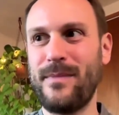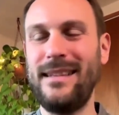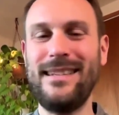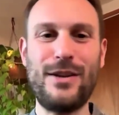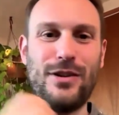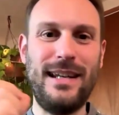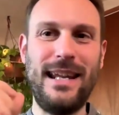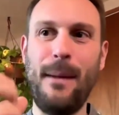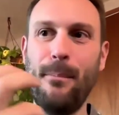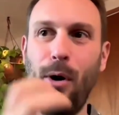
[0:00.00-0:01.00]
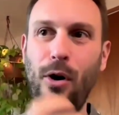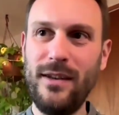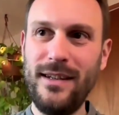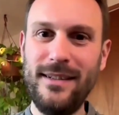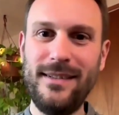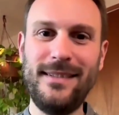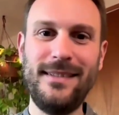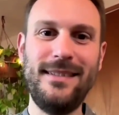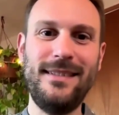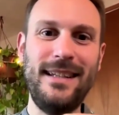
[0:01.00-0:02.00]
it's actually a
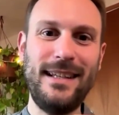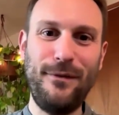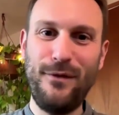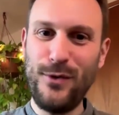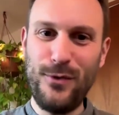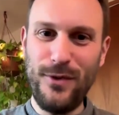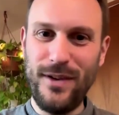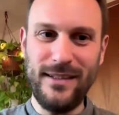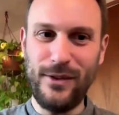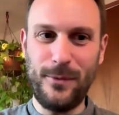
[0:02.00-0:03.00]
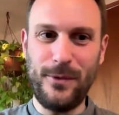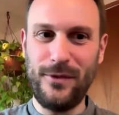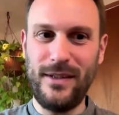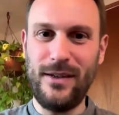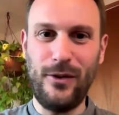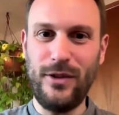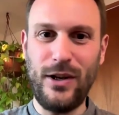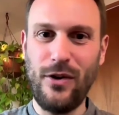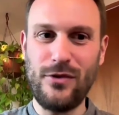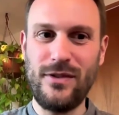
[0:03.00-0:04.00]
monistic view in terms of that
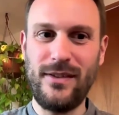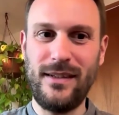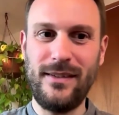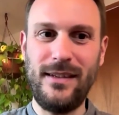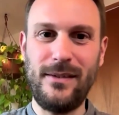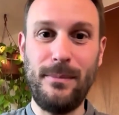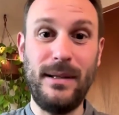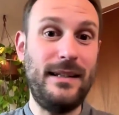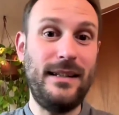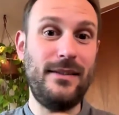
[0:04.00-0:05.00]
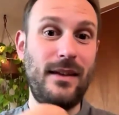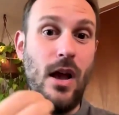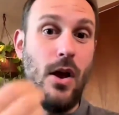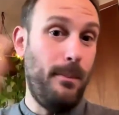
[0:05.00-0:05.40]
only consciousness exists, but it is